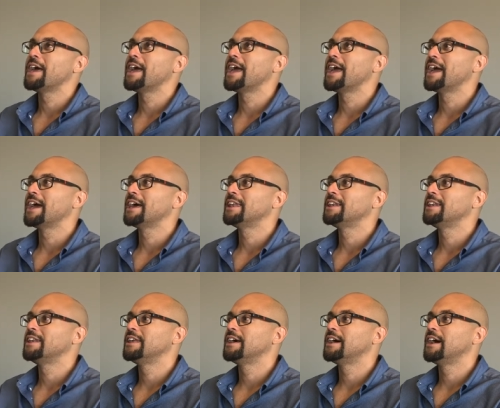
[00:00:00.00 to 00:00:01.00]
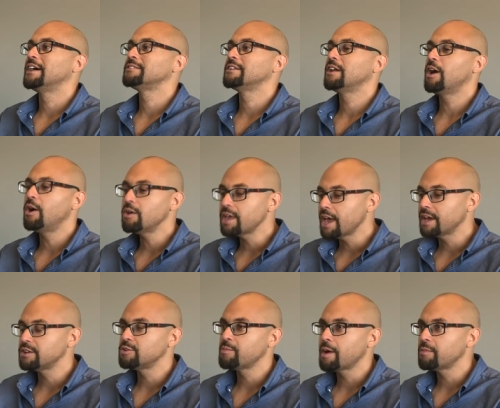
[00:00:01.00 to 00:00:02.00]
And I said, Oh yeah,
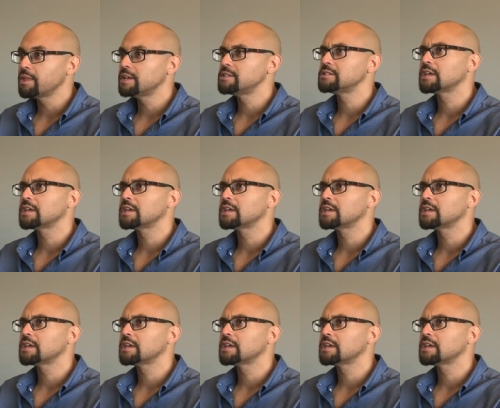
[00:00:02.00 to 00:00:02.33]
do you remember that?